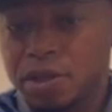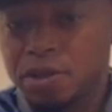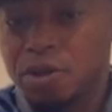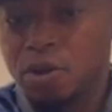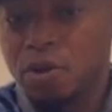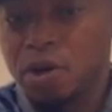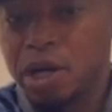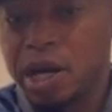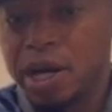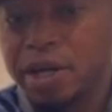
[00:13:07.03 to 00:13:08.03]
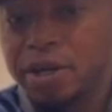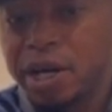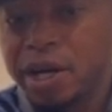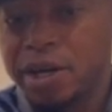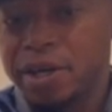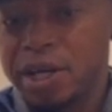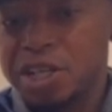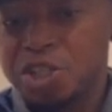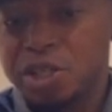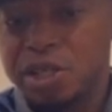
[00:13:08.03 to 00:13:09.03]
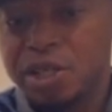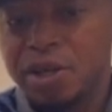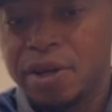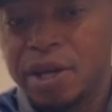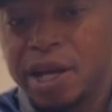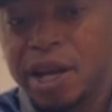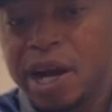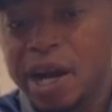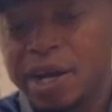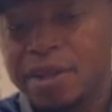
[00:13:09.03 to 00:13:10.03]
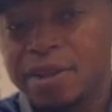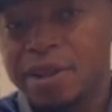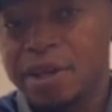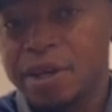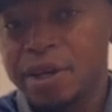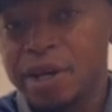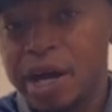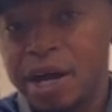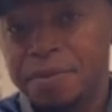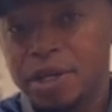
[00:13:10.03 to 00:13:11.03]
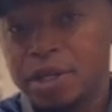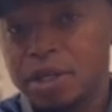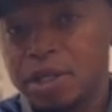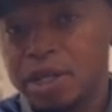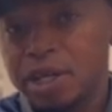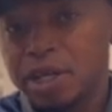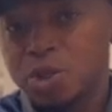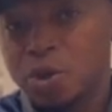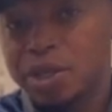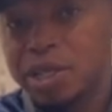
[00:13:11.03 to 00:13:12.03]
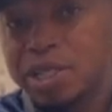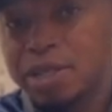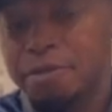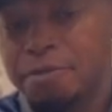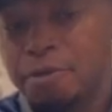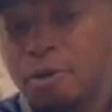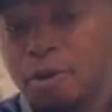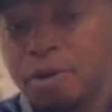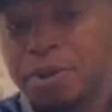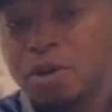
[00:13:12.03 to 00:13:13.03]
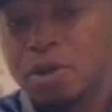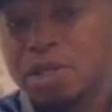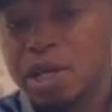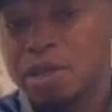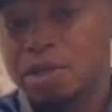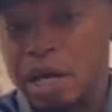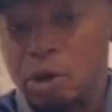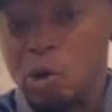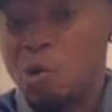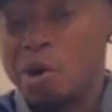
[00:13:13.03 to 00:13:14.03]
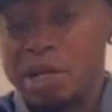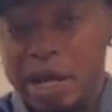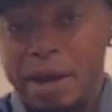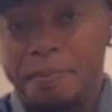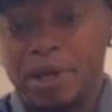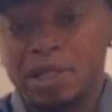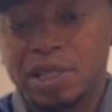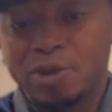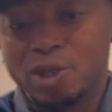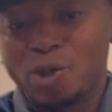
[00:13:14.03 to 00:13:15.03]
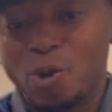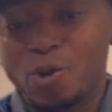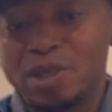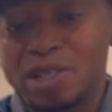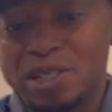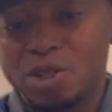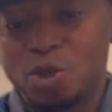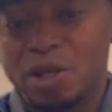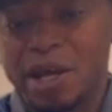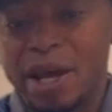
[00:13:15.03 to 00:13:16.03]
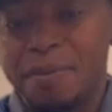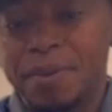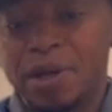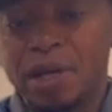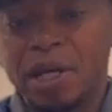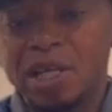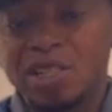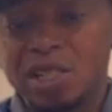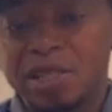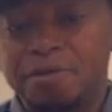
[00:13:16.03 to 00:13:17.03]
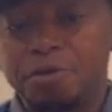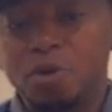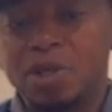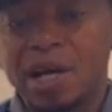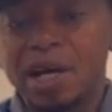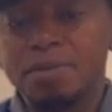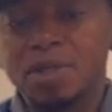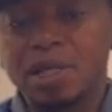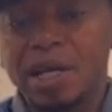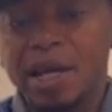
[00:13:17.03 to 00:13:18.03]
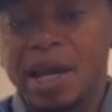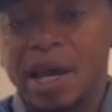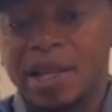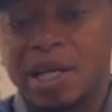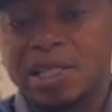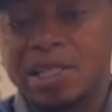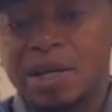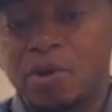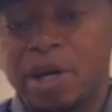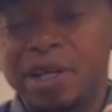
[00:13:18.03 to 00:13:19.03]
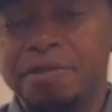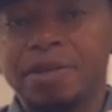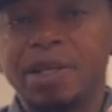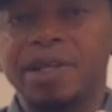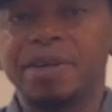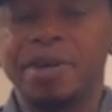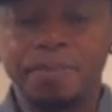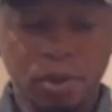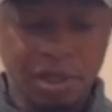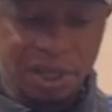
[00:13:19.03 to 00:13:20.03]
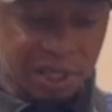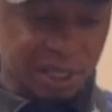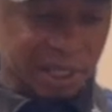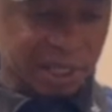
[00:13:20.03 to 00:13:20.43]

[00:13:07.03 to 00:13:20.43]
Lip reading: you know, I actually guide the hammer so it doesn't fall, because I don't know what happens. I was told it shouldn't happen. Just a few times, and that's it. I'm gonna leave it in the rear position just